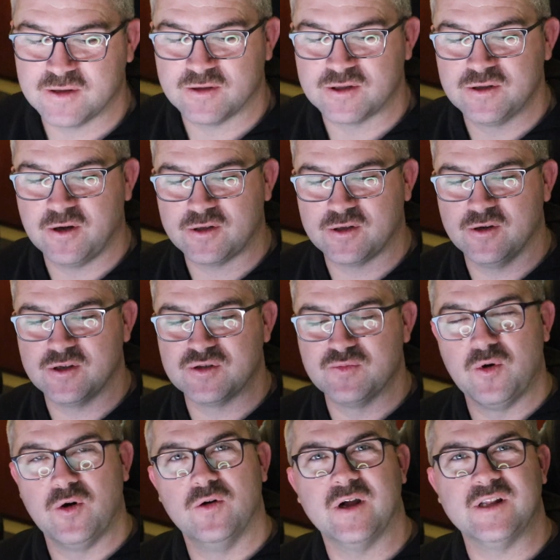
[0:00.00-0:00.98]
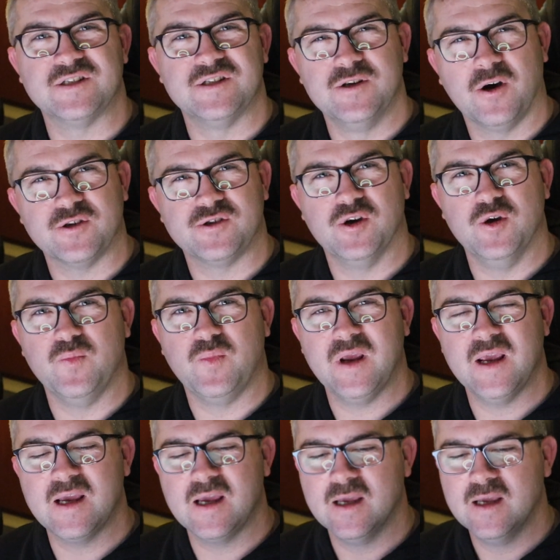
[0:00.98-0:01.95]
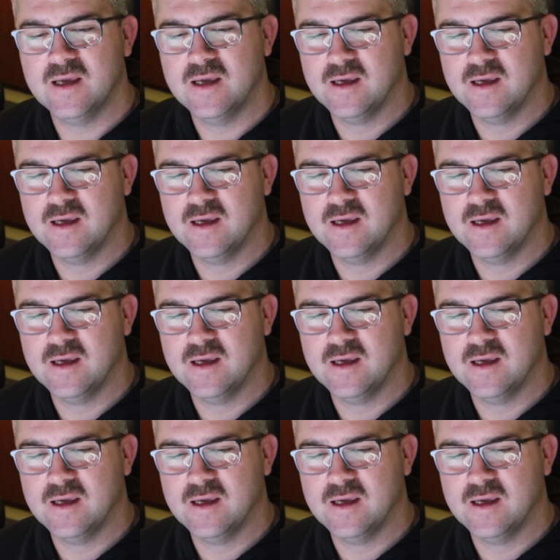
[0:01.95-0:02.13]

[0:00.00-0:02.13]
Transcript: so it's not too small, it's not too big.